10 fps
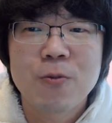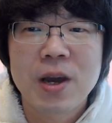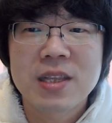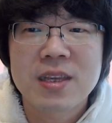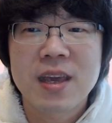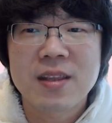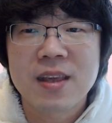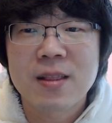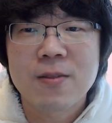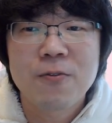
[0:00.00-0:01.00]
White can
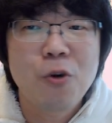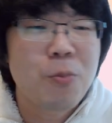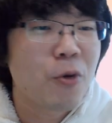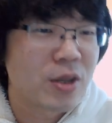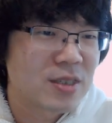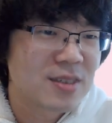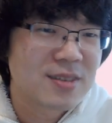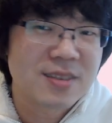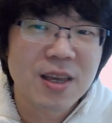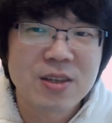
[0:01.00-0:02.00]
get 4 point.
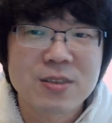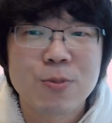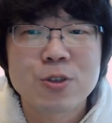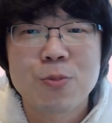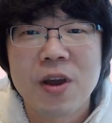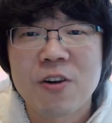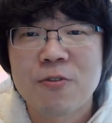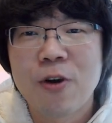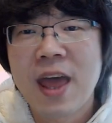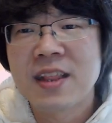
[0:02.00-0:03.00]
Yeah, it's much better
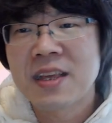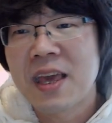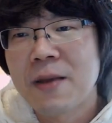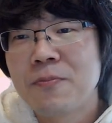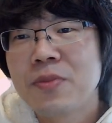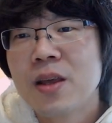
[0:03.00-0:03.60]
for end game.